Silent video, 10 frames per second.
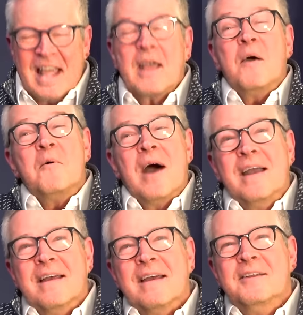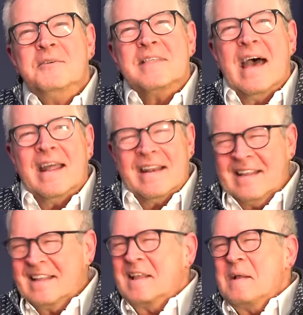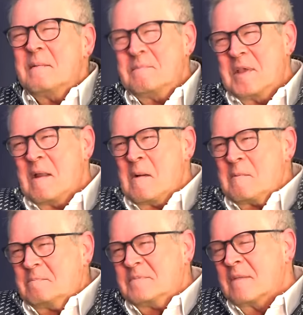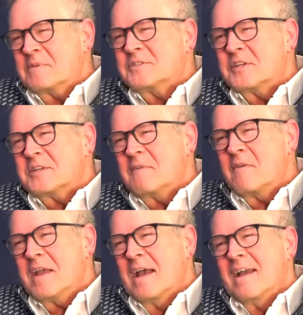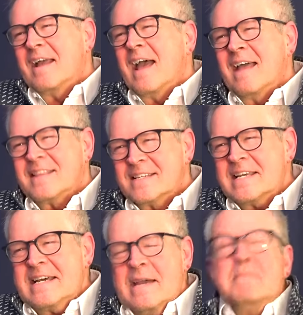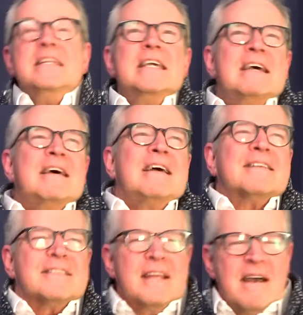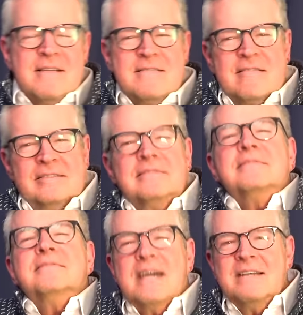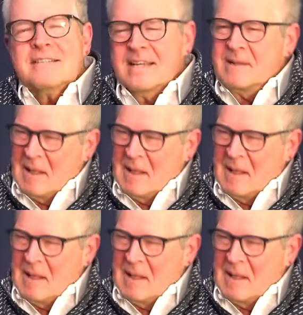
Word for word: like, oh, I, I knew that. you know. Oh, you guys. Very, oh, at the yes. time. Yes. Yeah. Oh, hmm, I see.